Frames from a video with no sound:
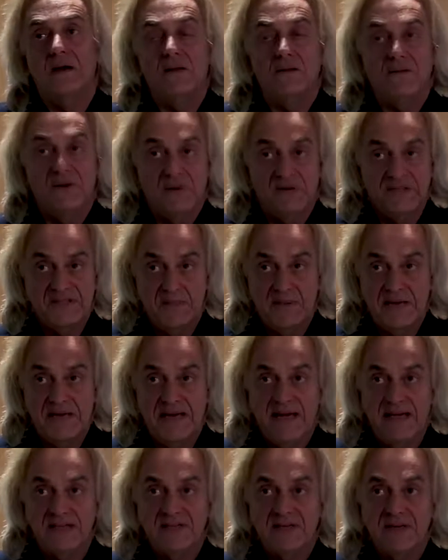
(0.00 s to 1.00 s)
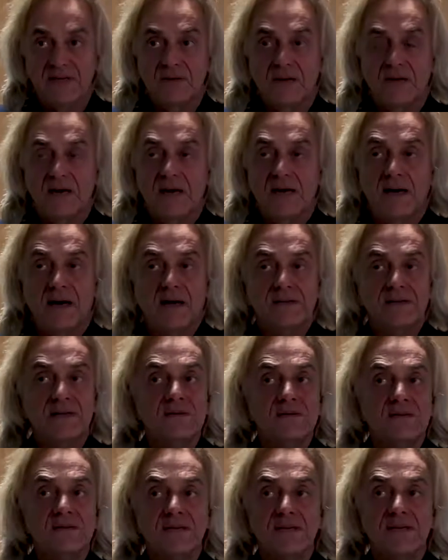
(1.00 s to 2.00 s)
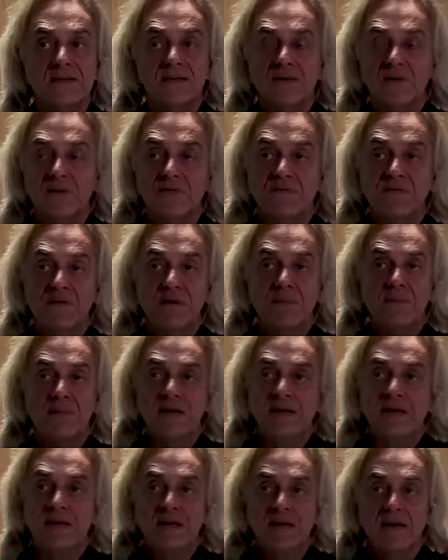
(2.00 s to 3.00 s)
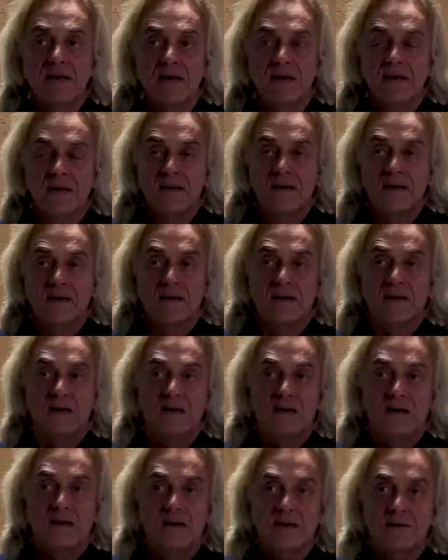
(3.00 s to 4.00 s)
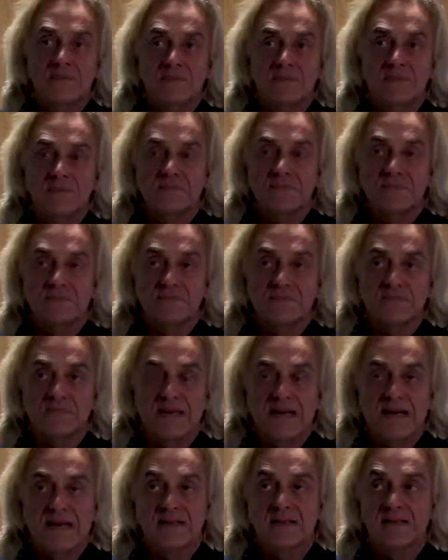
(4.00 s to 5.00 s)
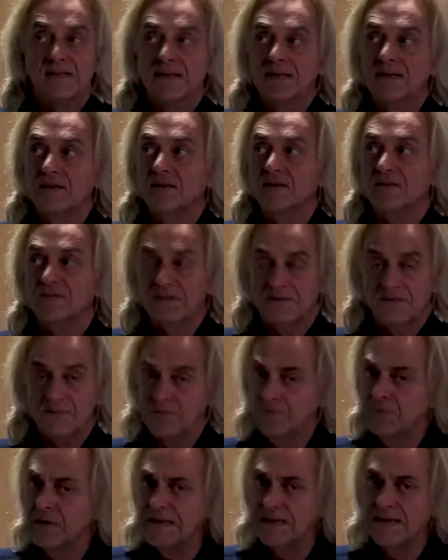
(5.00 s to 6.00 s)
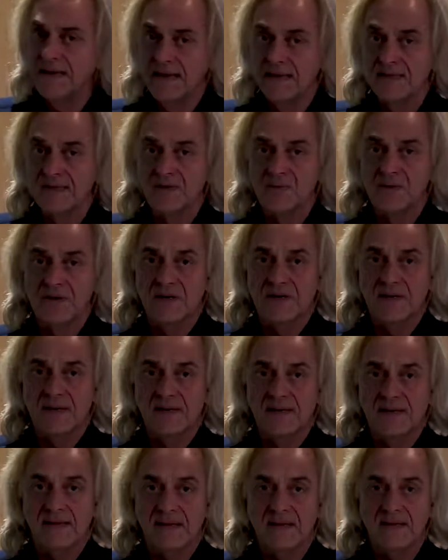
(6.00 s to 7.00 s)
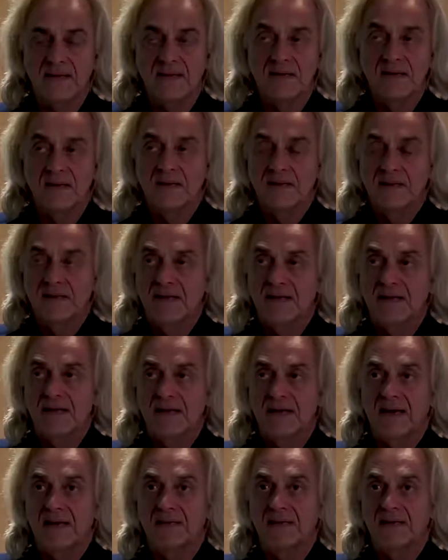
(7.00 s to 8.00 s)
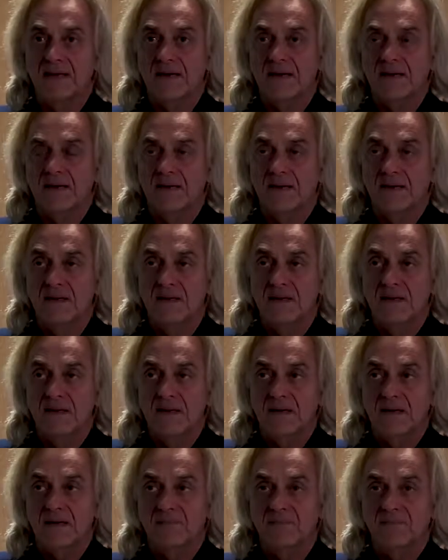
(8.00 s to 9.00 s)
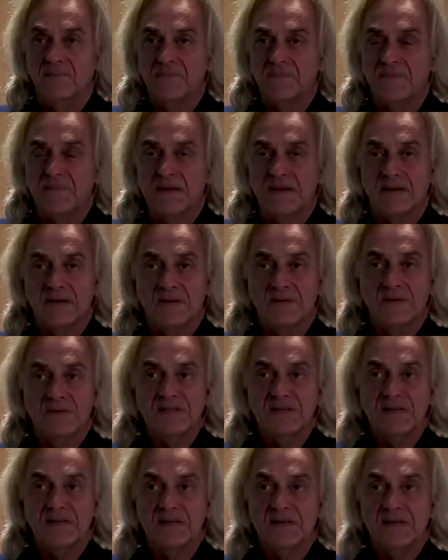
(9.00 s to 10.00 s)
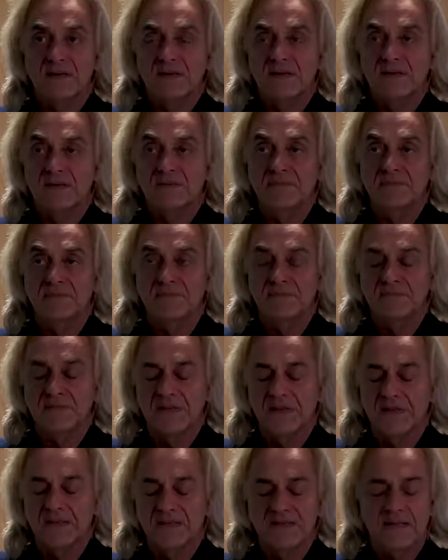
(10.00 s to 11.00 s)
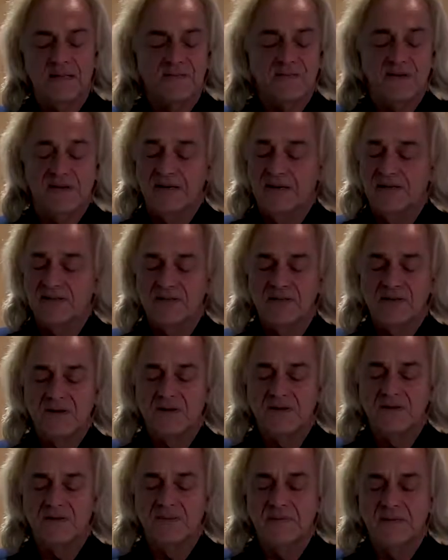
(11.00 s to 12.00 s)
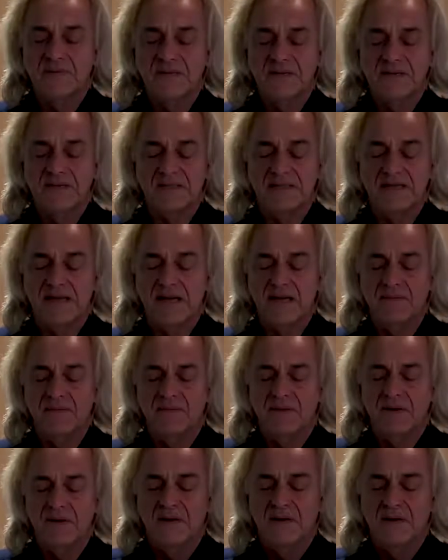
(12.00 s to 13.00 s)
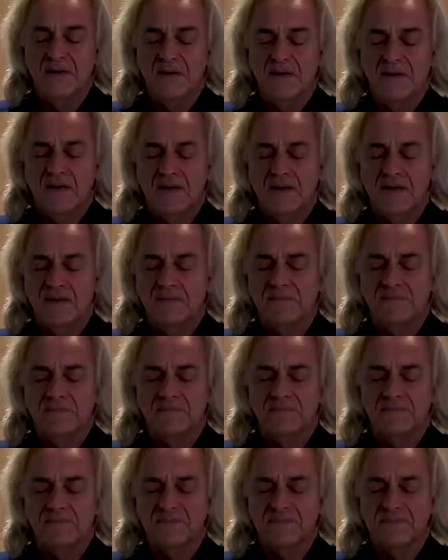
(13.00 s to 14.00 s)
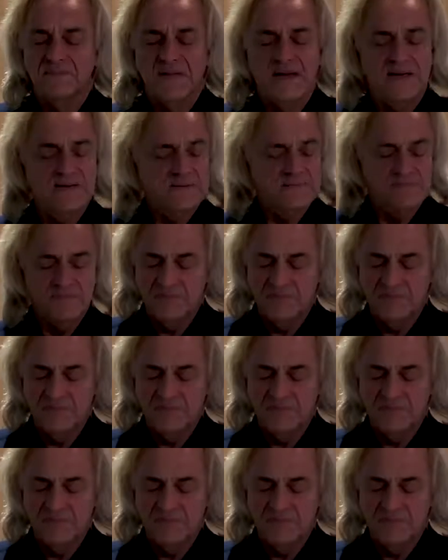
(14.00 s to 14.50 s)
was the Picasso. I don't think there were very many that I can think of. It was mainly his work, I think, that he had there. There was a sculptor, and I just can't remember his name. I